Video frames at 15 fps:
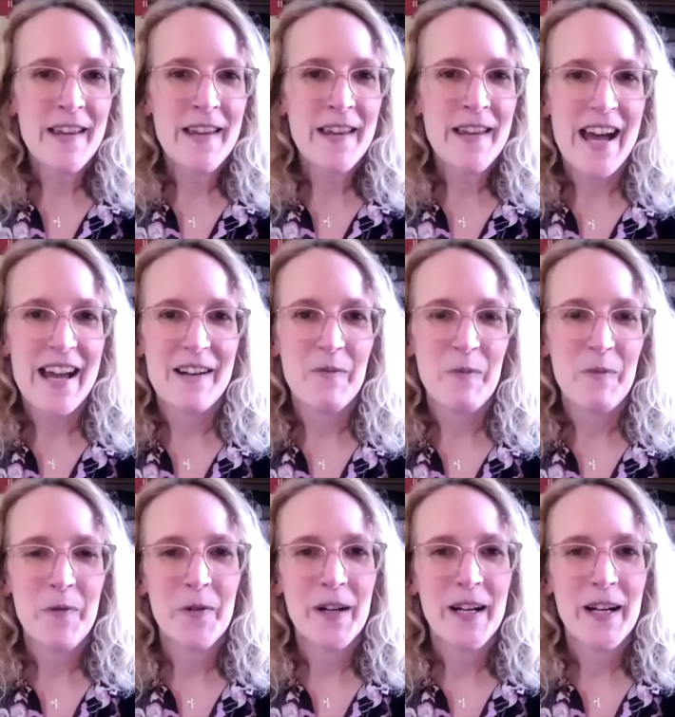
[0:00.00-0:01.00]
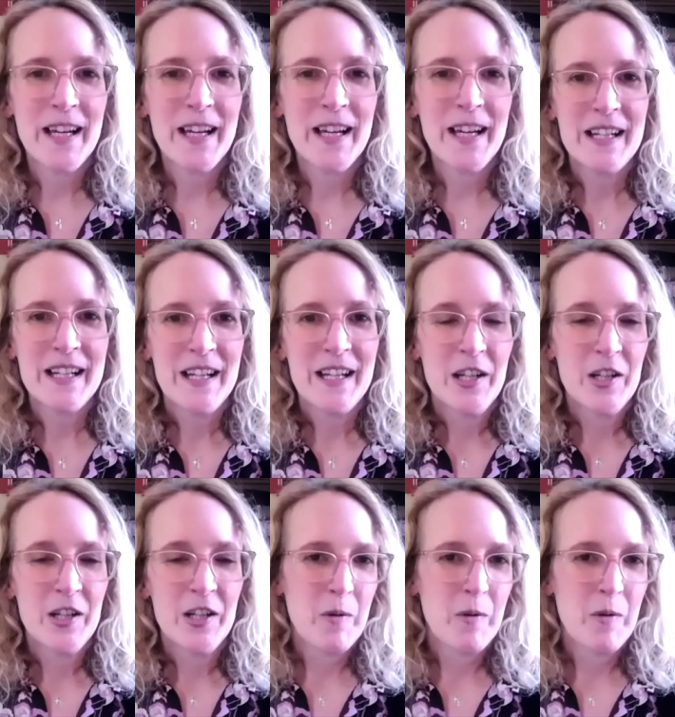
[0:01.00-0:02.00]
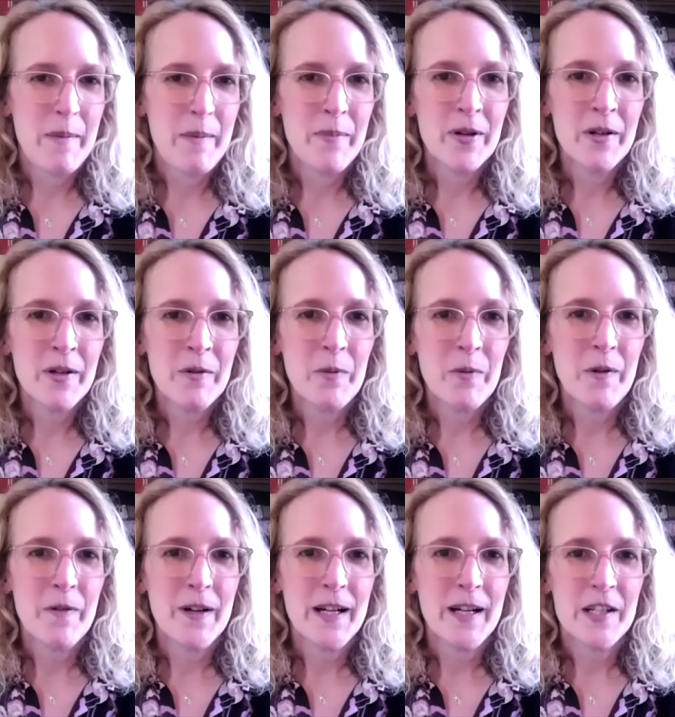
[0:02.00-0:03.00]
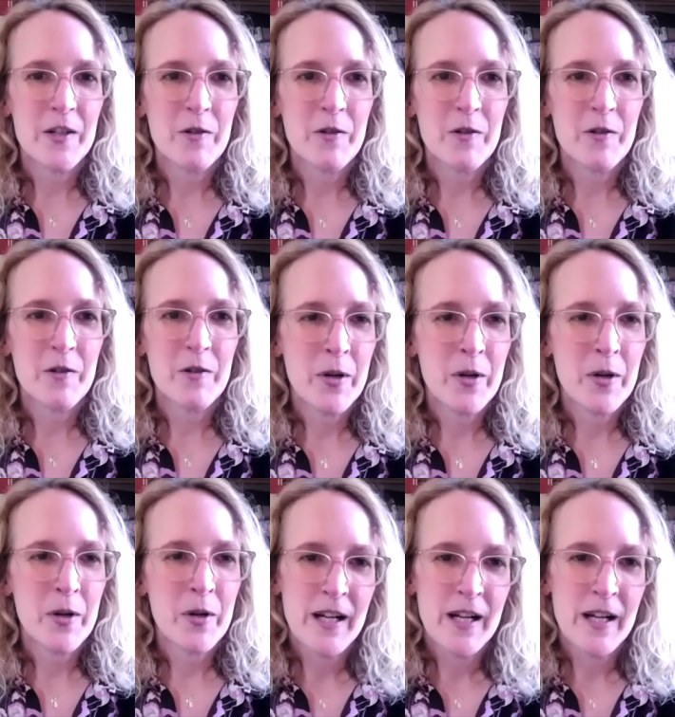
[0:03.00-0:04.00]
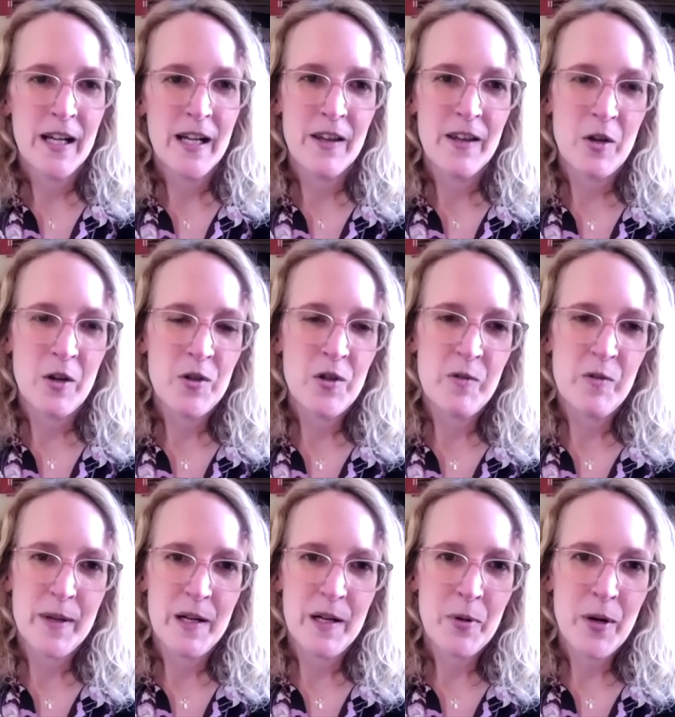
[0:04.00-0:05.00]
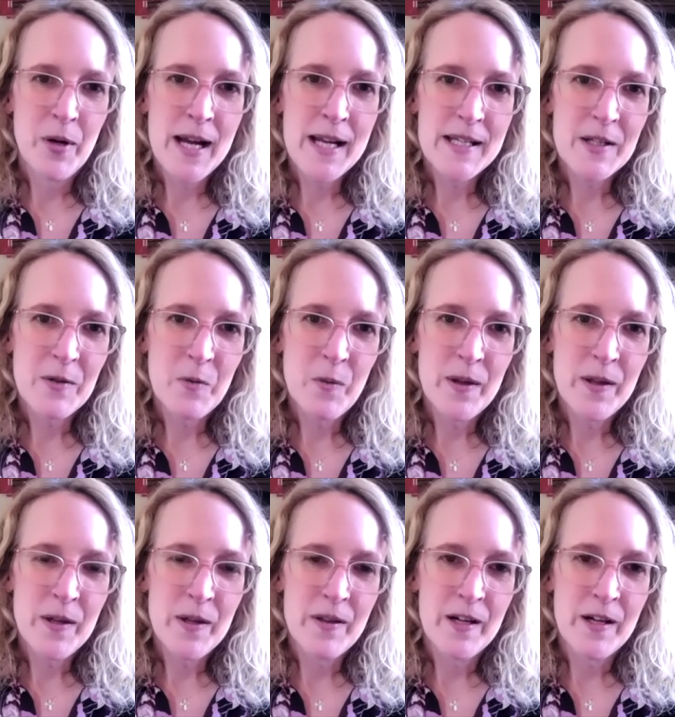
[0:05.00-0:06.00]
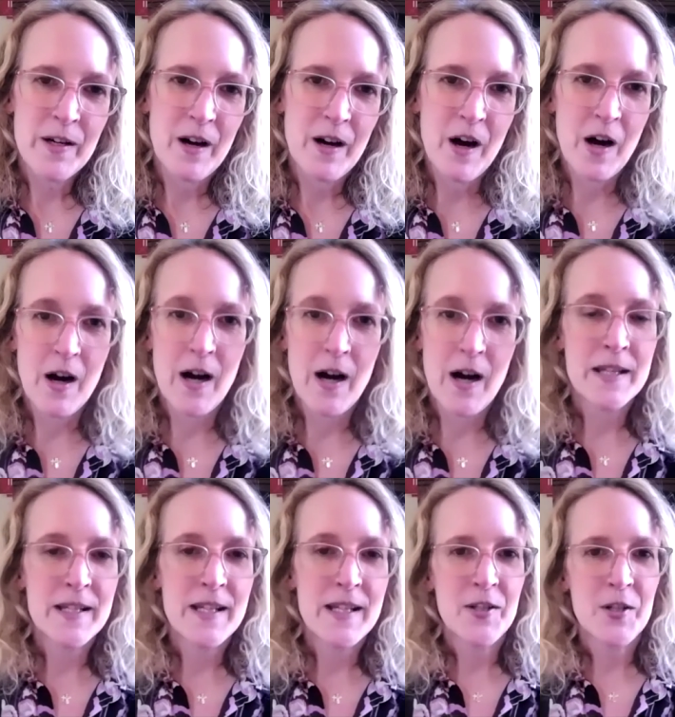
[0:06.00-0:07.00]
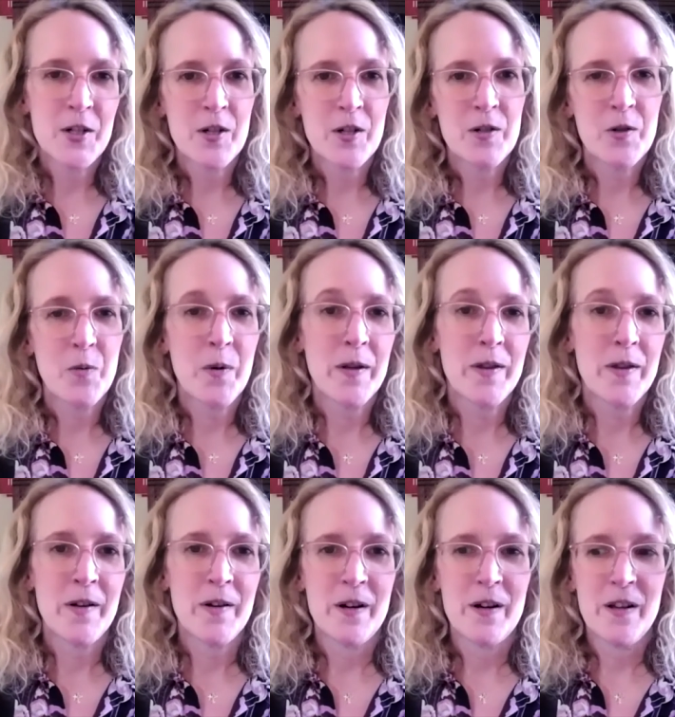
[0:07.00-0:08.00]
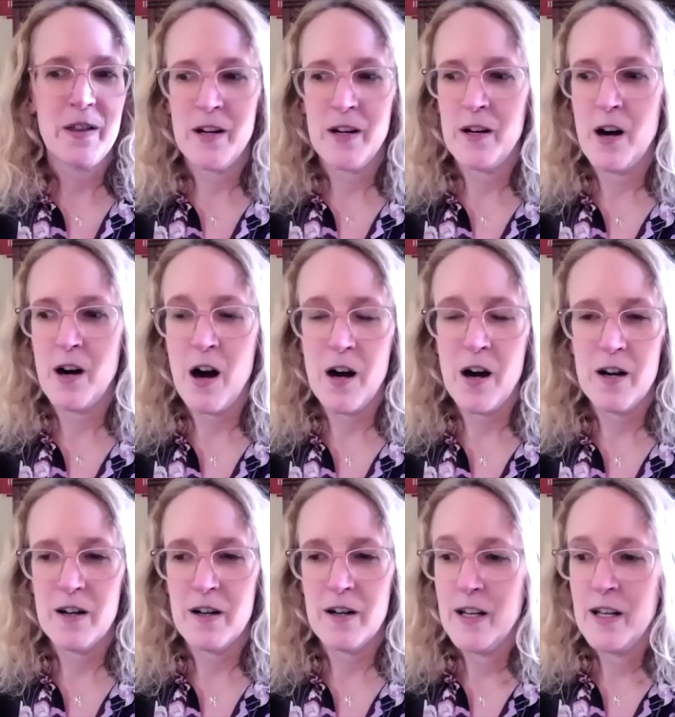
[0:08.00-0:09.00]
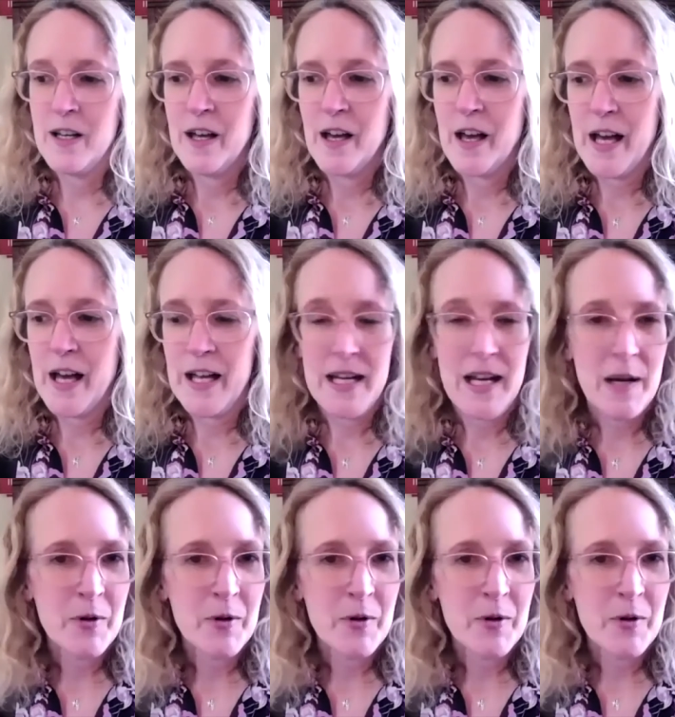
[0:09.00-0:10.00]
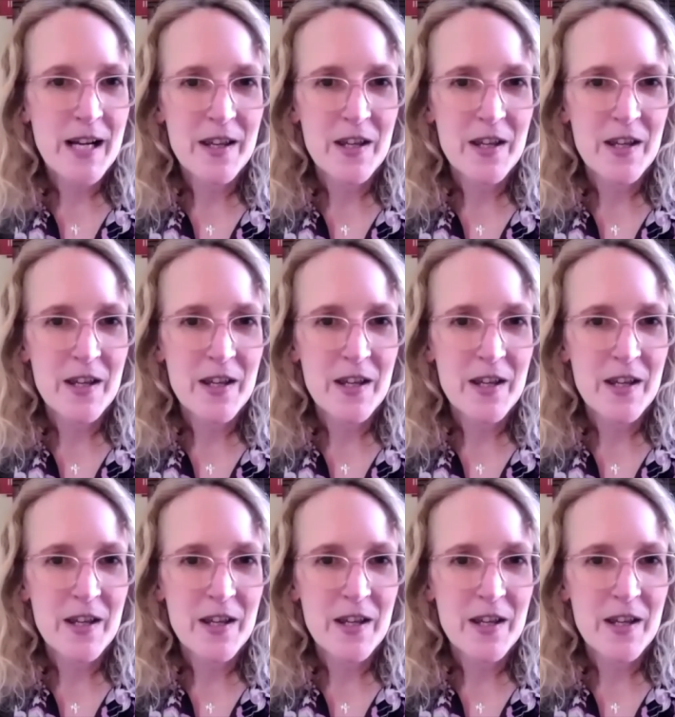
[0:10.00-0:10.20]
that. We forget to remember. We forget to remember those who've been oppressed, whether they're our ancestors, whether they're our neighbors down the